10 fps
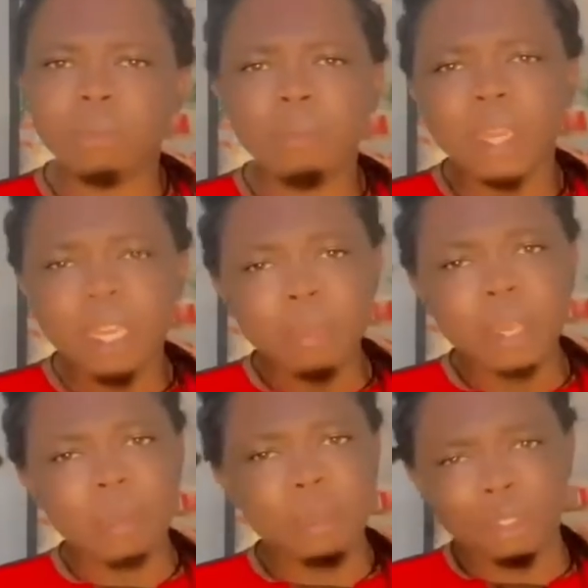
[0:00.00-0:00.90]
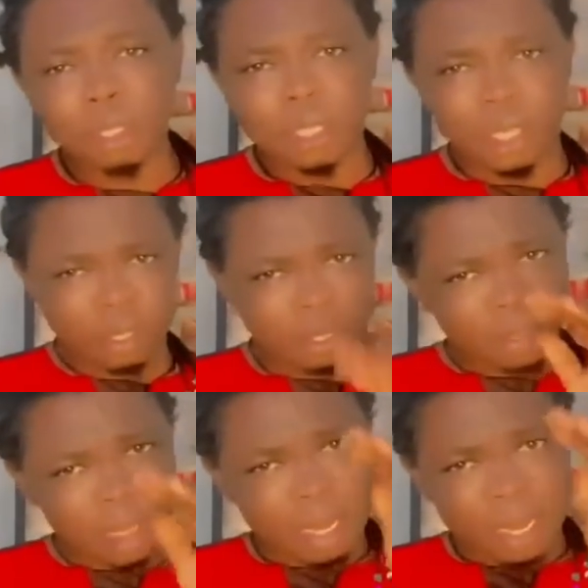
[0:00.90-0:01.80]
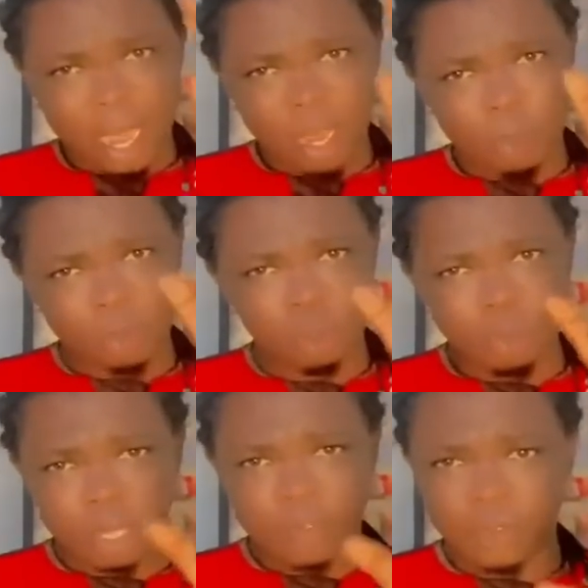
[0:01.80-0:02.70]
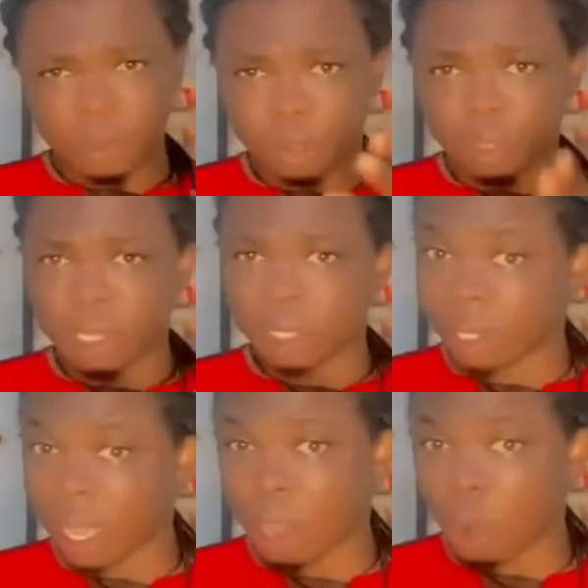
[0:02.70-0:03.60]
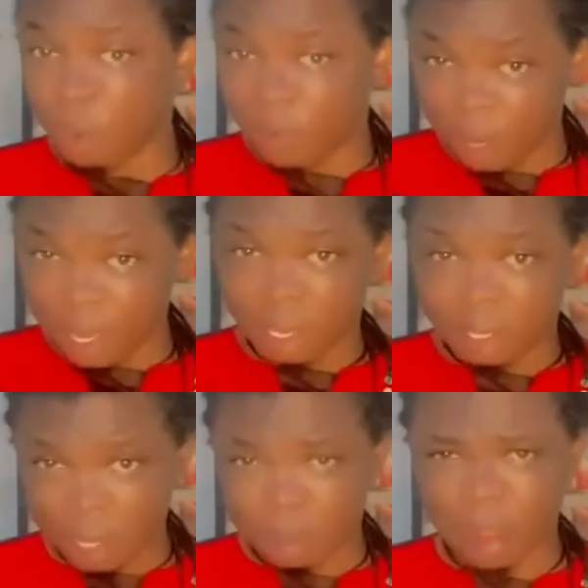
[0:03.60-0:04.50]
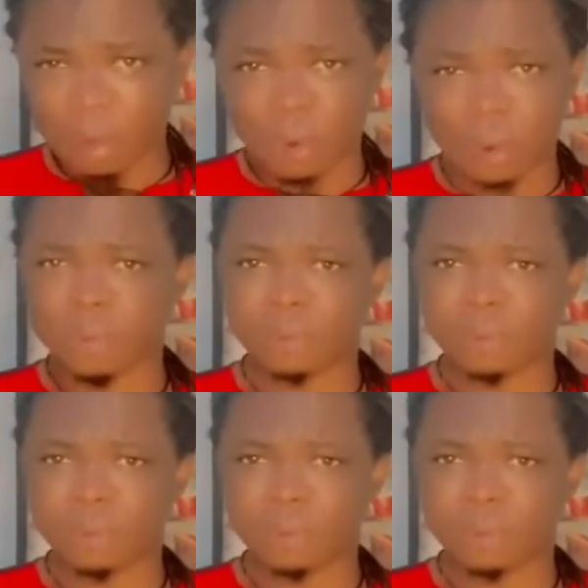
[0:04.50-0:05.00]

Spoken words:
Me name the musicians, not the kind of person with the free musicians, not come with the HBO.